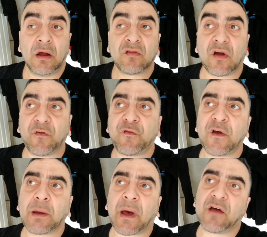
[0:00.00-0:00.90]
So if you
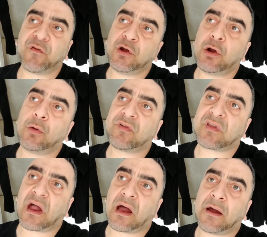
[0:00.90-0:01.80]
think about it, if you use
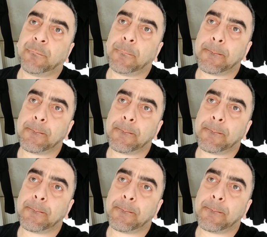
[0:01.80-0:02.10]
that,